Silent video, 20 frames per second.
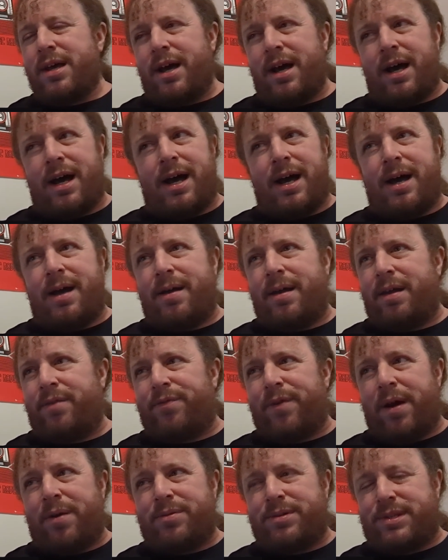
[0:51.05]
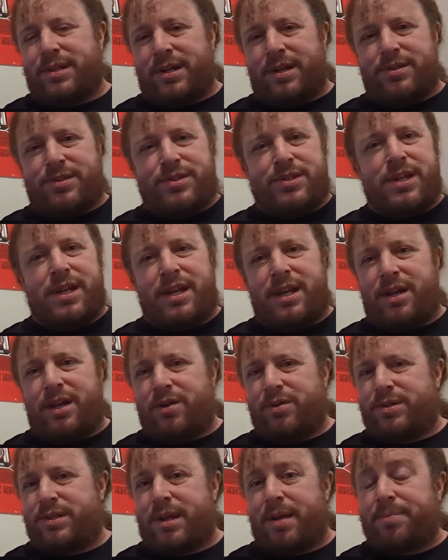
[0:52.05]
if I was in a city
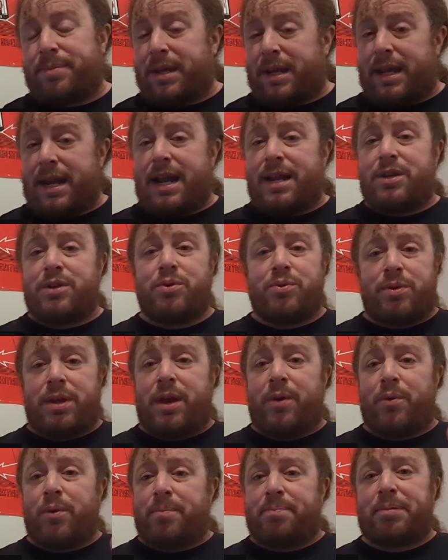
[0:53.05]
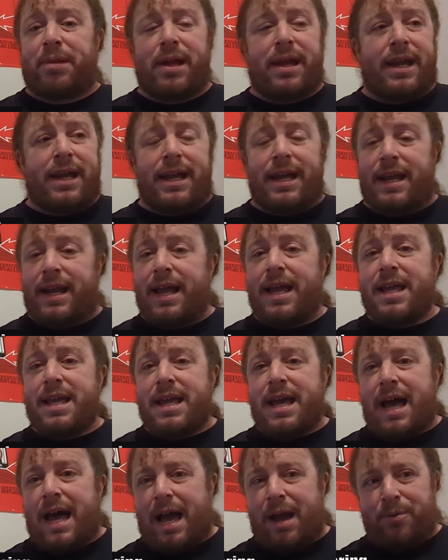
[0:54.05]
or something and I knew they were playing,
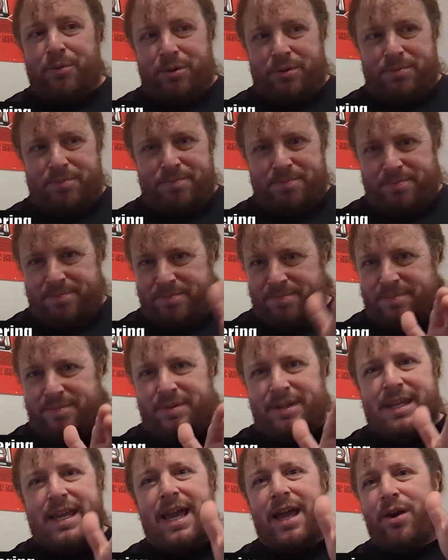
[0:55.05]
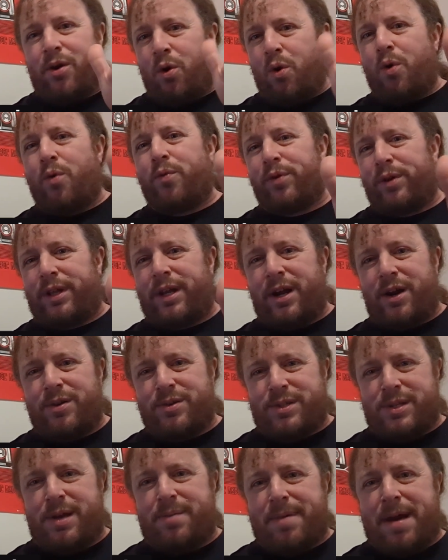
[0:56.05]
I would get over there
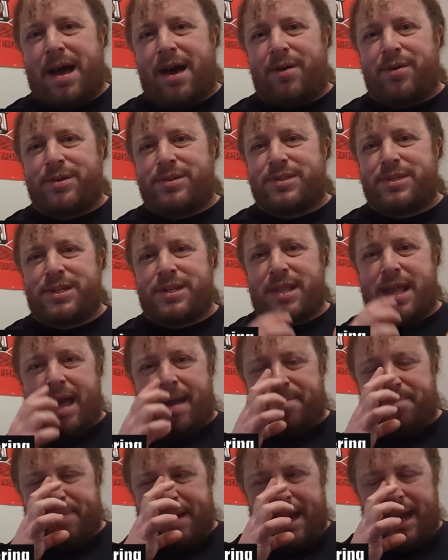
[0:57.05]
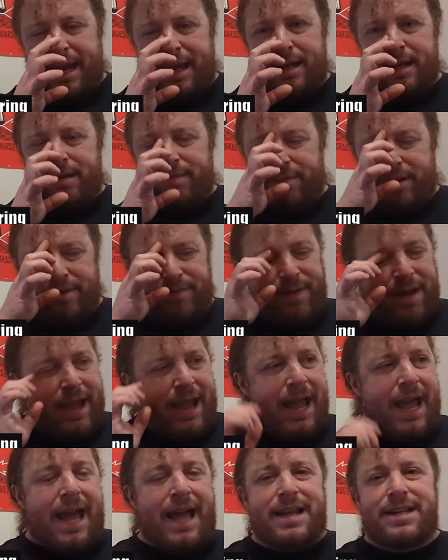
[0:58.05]
somehow to see that band, even if I
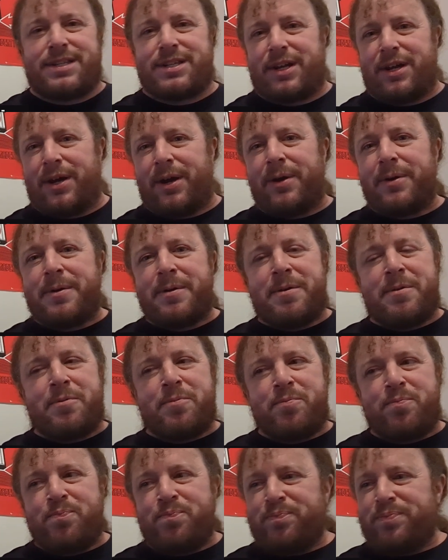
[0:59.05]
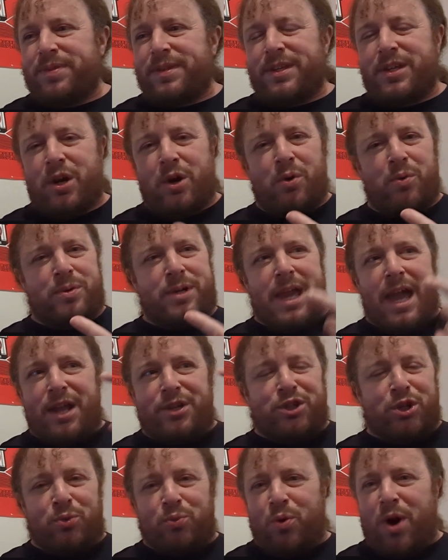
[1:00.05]
had to, you know,
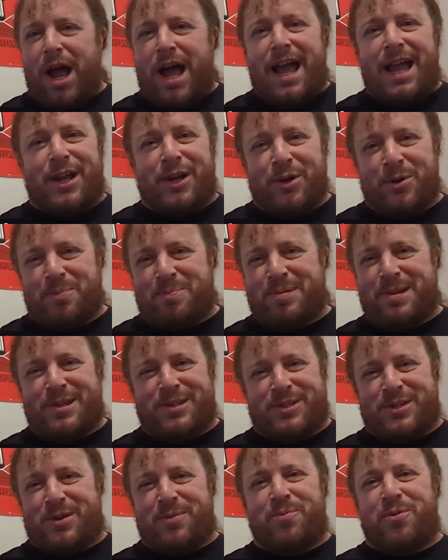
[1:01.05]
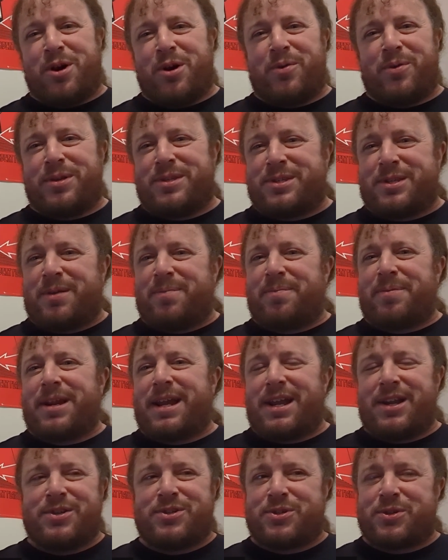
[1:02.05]
catch a ride or be somewhere with somebody
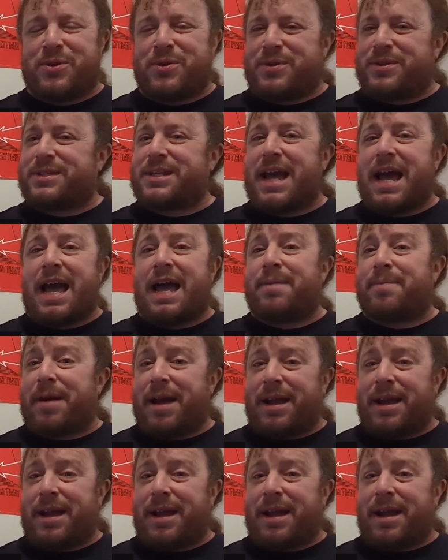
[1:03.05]
at a certain time,